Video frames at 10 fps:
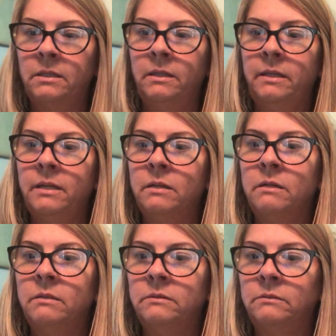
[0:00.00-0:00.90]

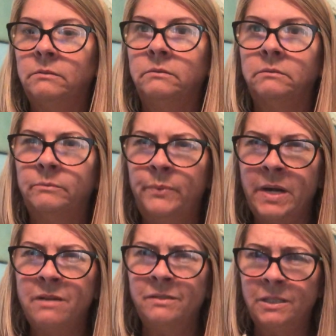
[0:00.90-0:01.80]
"Little
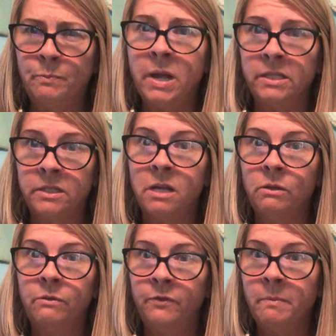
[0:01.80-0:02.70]
brown spots all
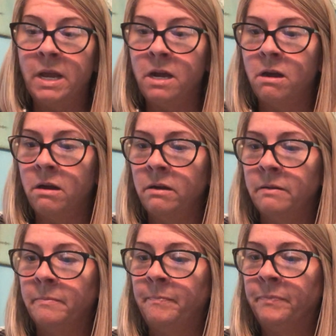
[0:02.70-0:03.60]
over my
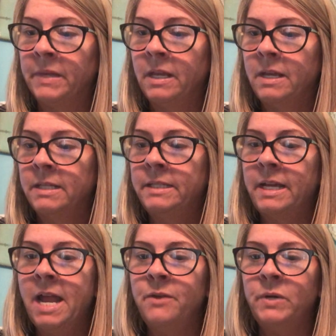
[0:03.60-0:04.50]
arm,"
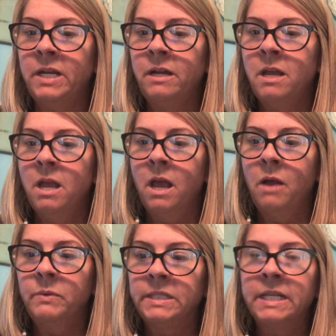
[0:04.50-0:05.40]
said Henry.
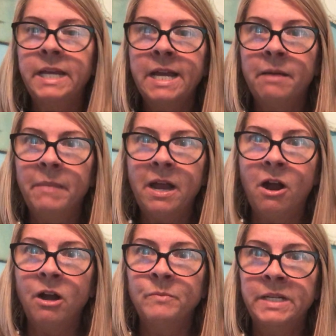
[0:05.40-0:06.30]
"I was looking at my
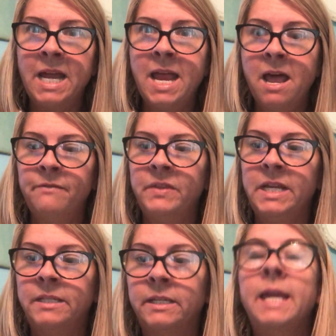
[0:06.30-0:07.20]
arm and I have
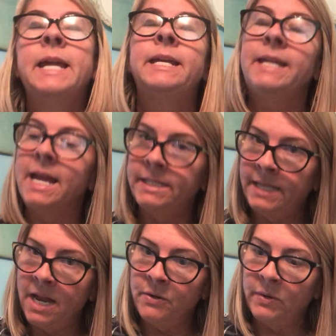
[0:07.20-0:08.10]
these."
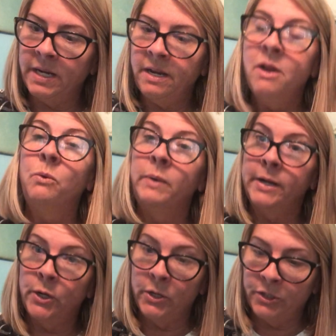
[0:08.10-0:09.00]
"Yes, Henry,
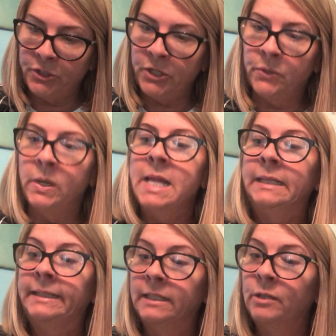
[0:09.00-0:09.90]
we heard you.
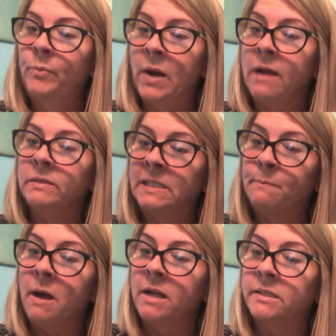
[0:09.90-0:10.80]
Little brown
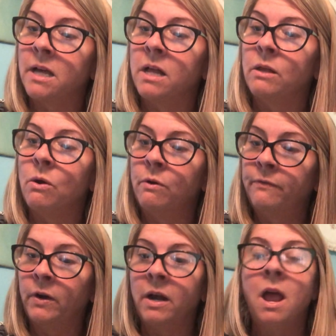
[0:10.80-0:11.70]
spots all
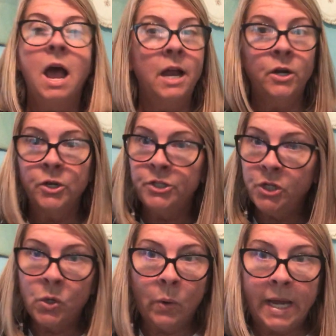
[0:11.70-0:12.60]
over. I heard
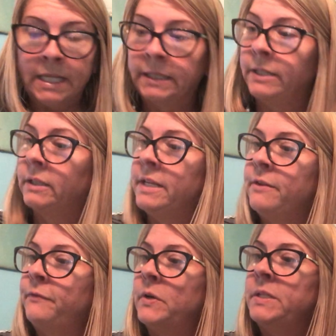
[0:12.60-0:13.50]
you quite clearly
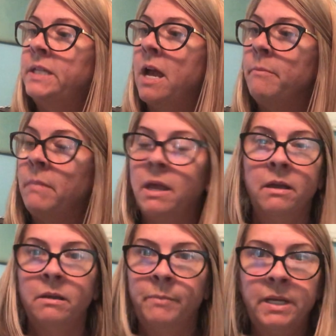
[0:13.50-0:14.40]
the first time.
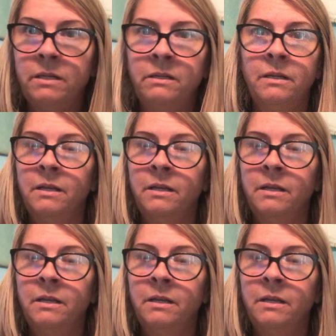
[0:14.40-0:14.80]
But,